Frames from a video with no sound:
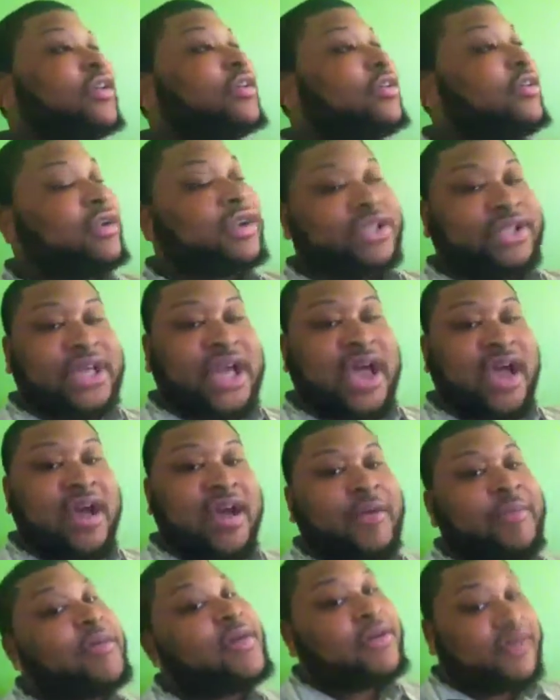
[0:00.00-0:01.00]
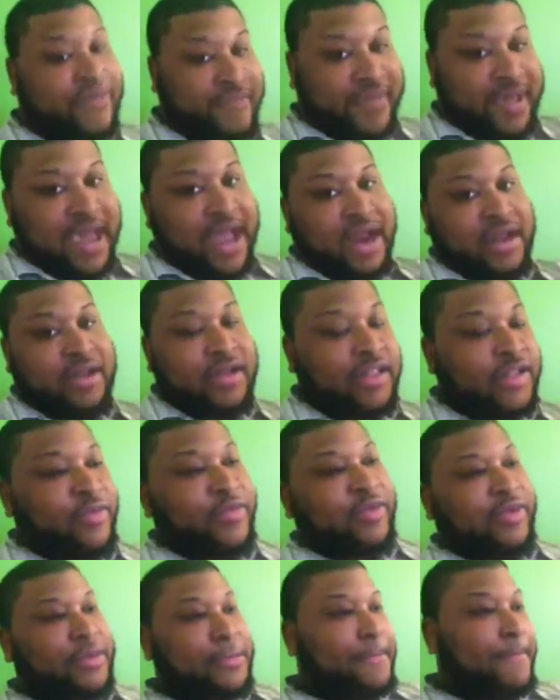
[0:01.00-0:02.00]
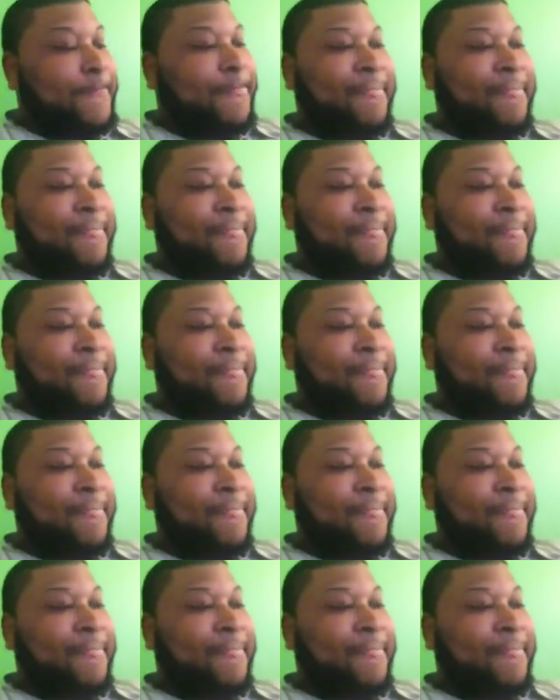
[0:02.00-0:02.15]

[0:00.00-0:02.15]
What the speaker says: You're at a job, find another one.